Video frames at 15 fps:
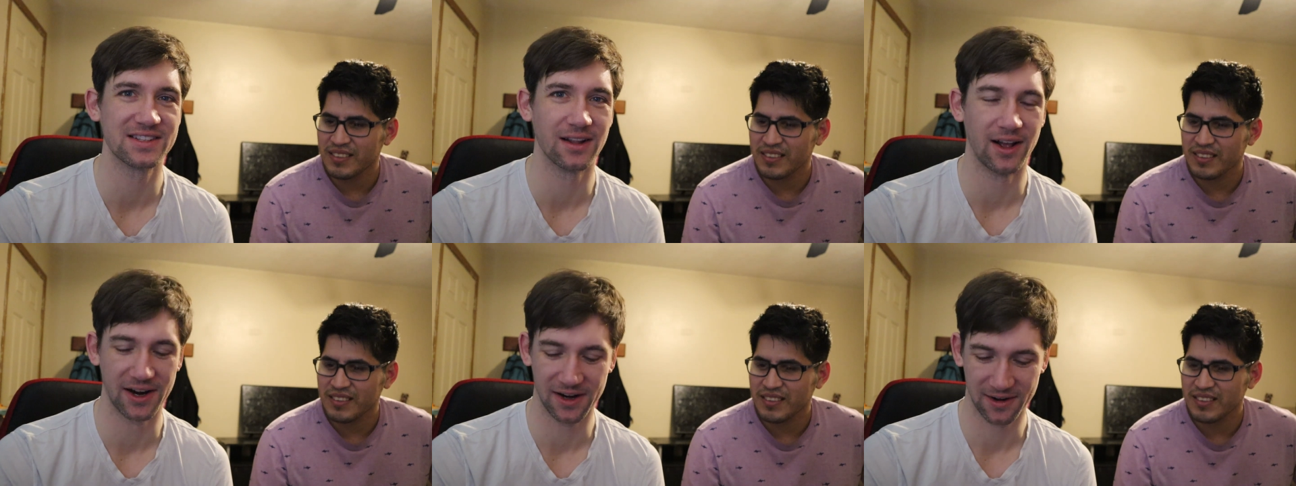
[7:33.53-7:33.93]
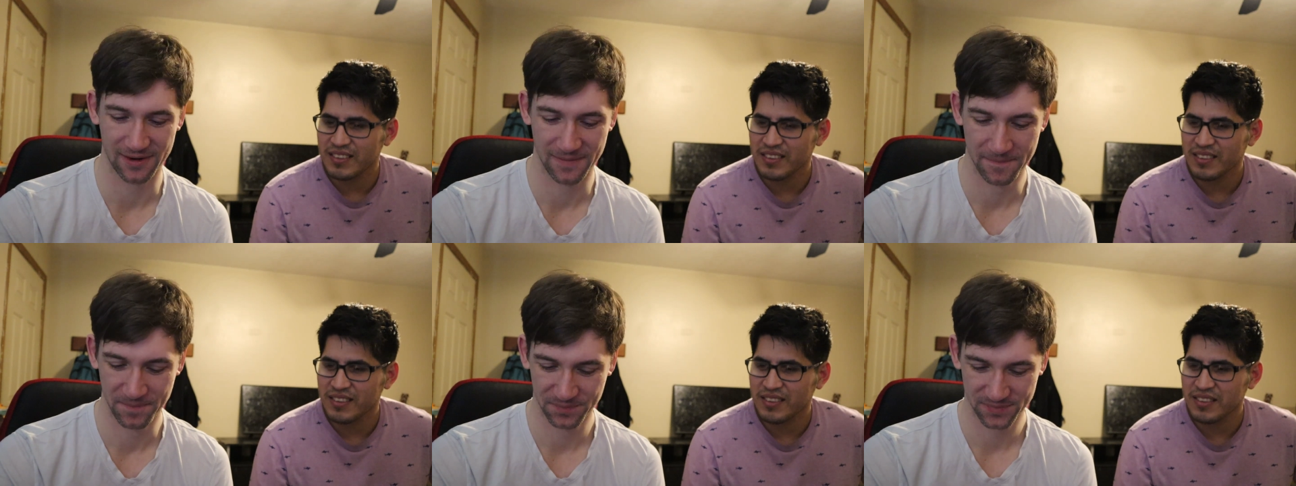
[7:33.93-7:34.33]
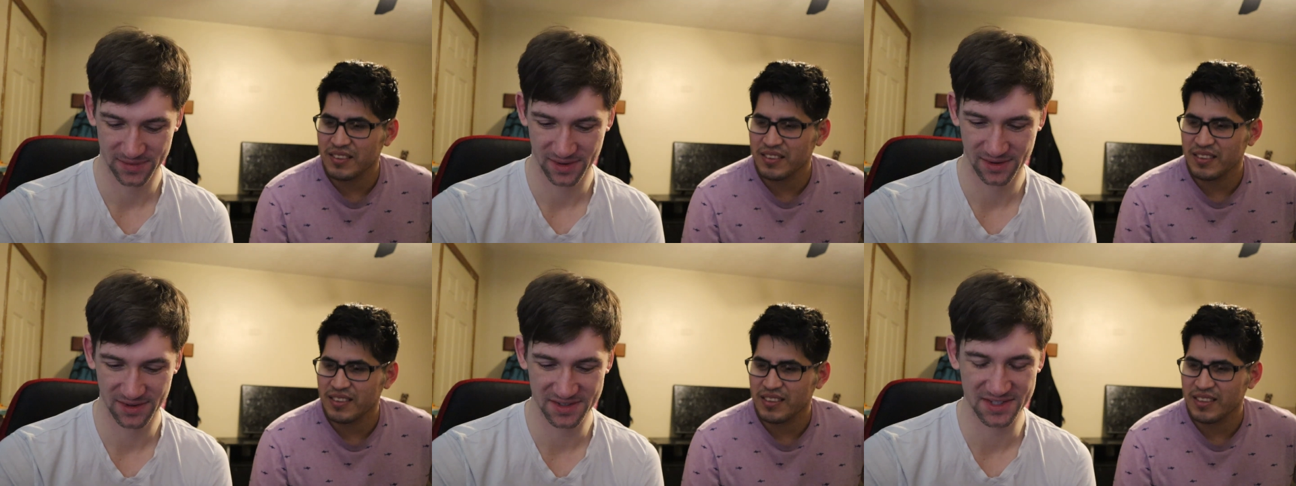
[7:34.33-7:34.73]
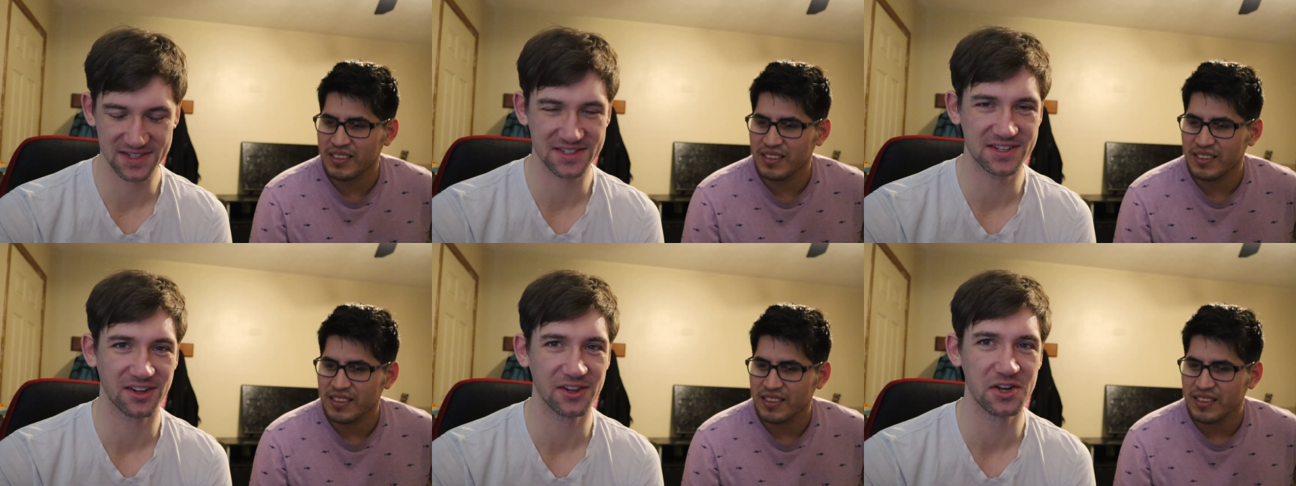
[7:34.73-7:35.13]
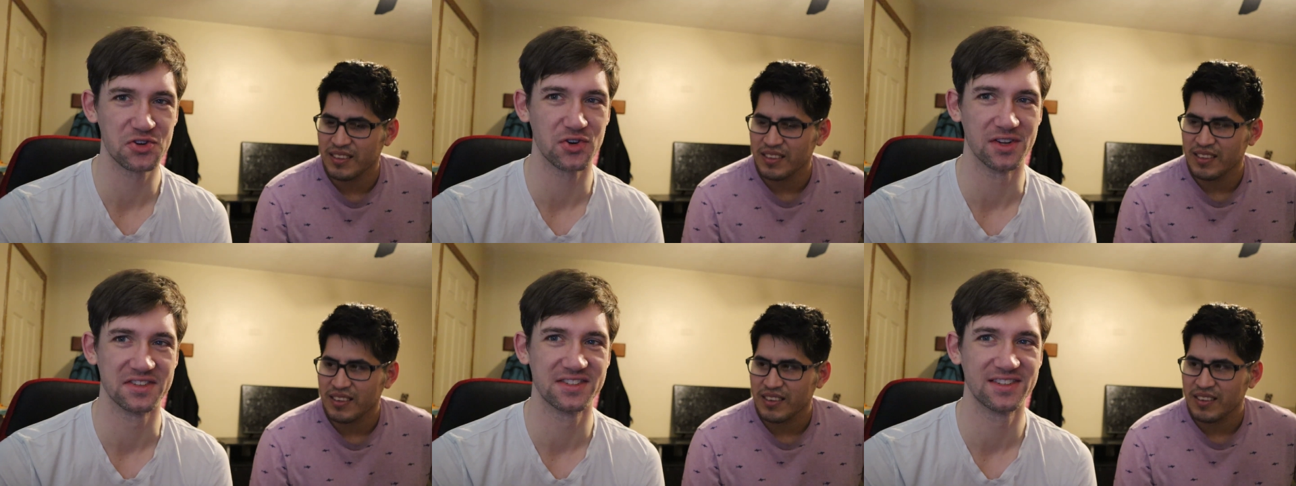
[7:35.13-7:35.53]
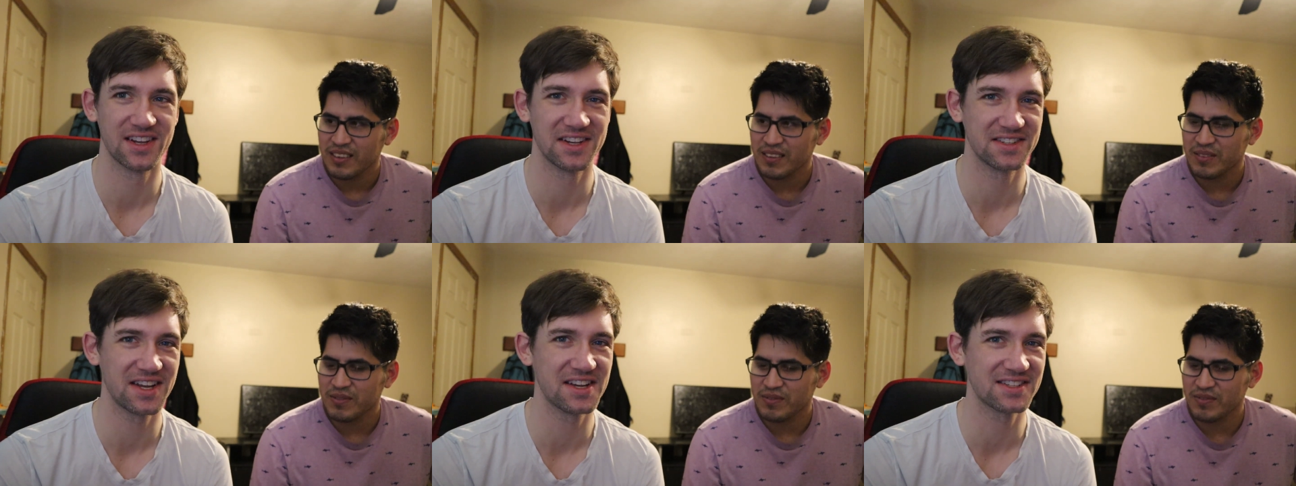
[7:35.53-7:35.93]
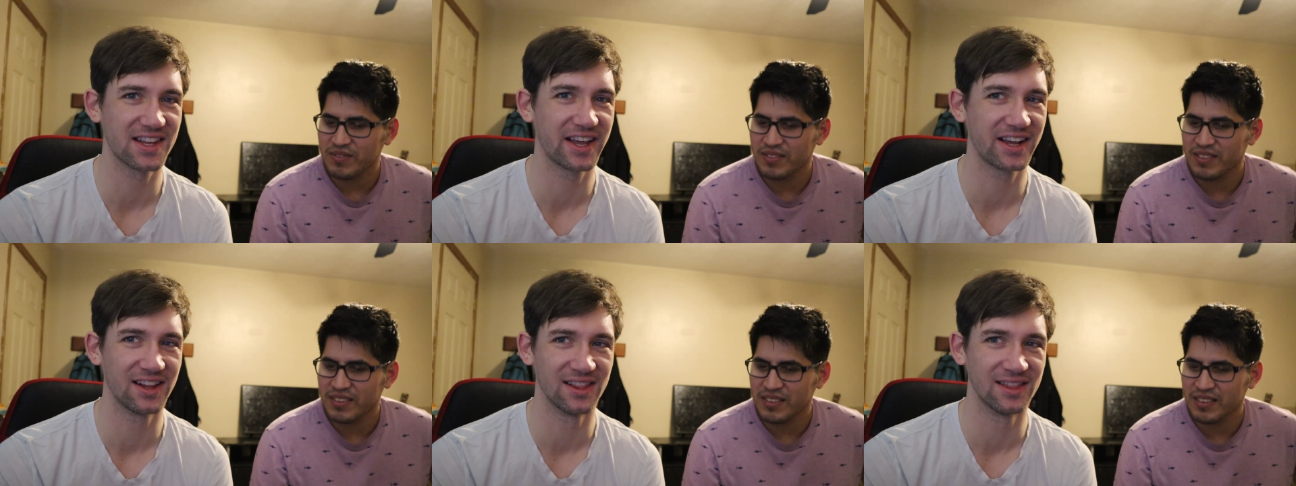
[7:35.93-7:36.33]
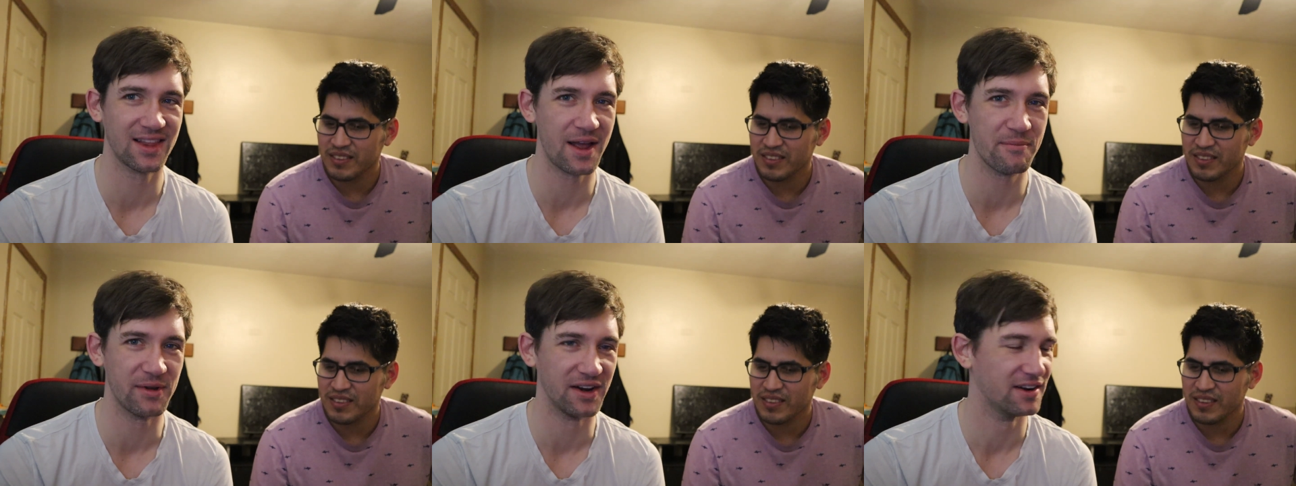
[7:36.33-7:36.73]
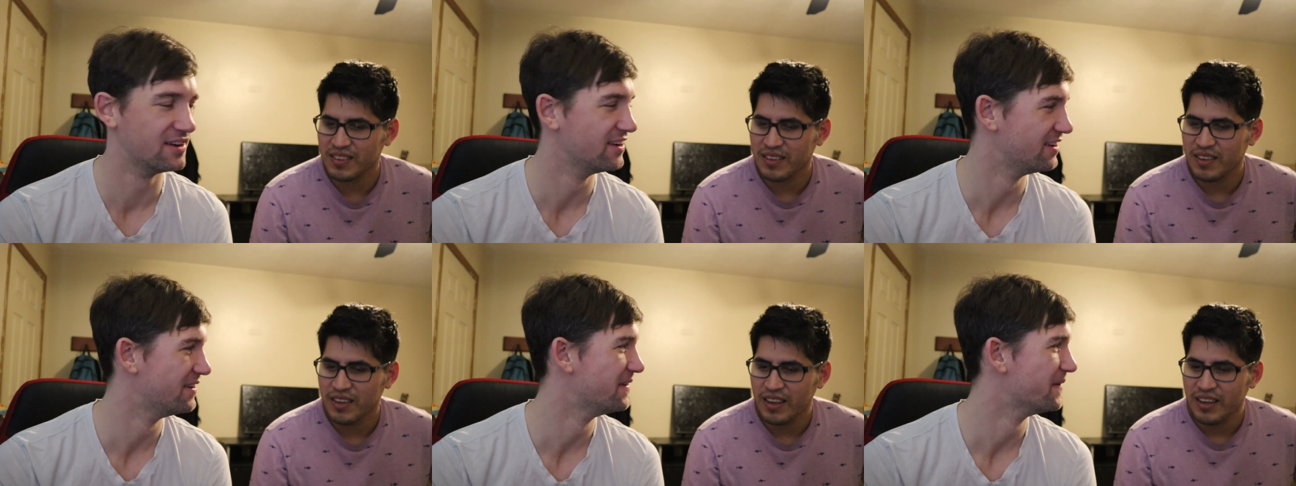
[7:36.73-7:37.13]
Speaker 1: like? This is delicious. It tastes like lemon.